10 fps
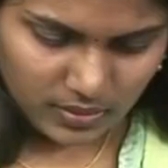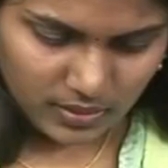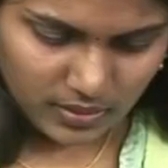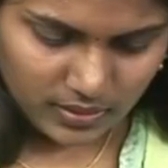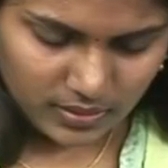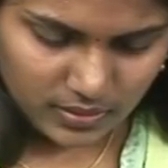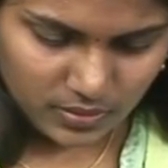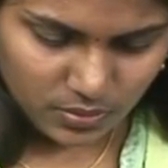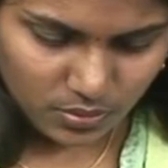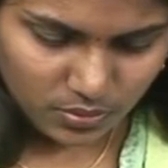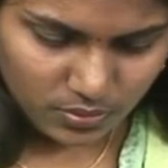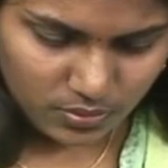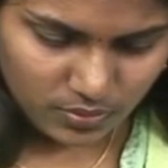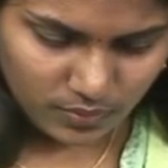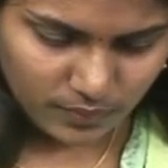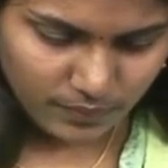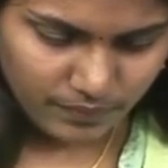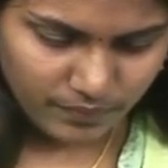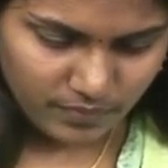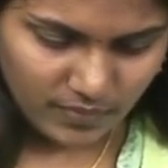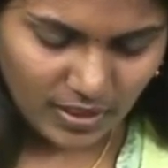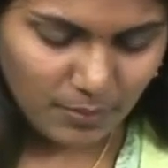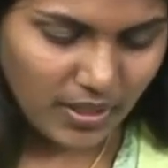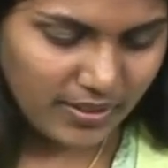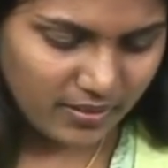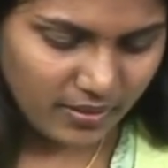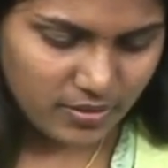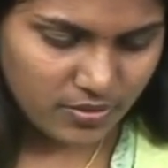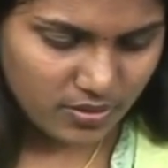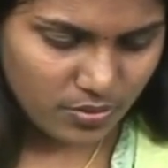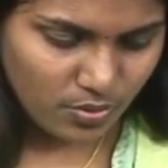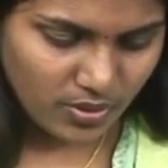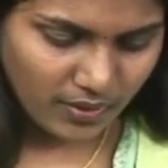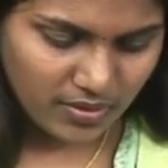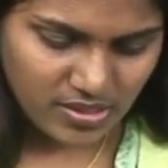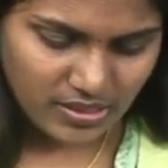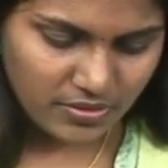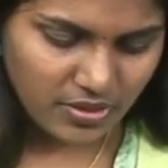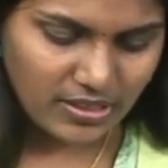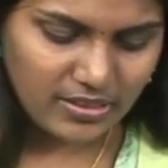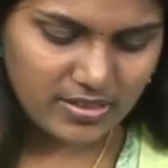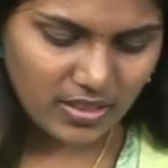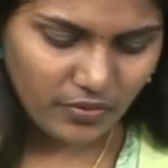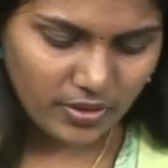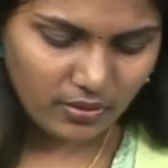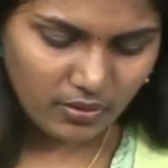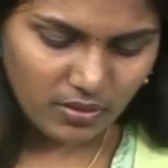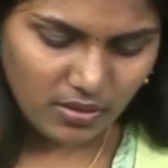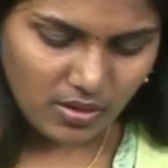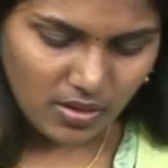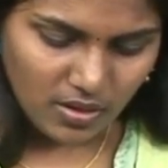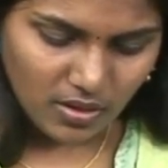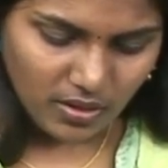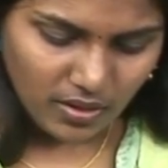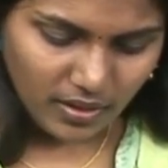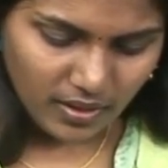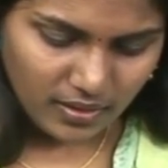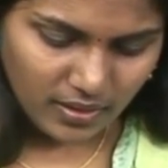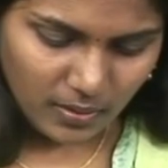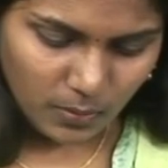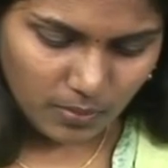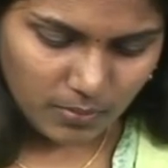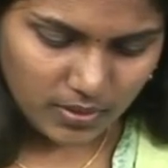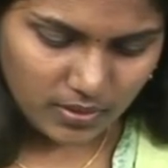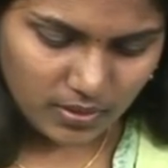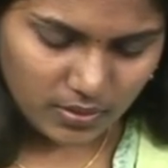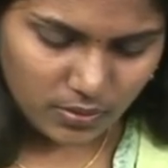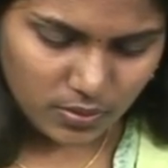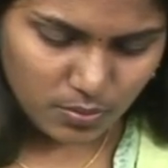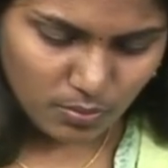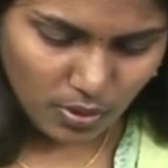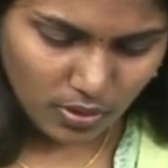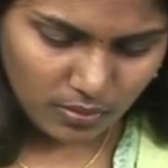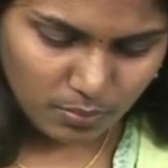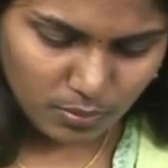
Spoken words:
Cut it into, I'm cutting the edges so that the cylindrical is even, and now I'm making it into small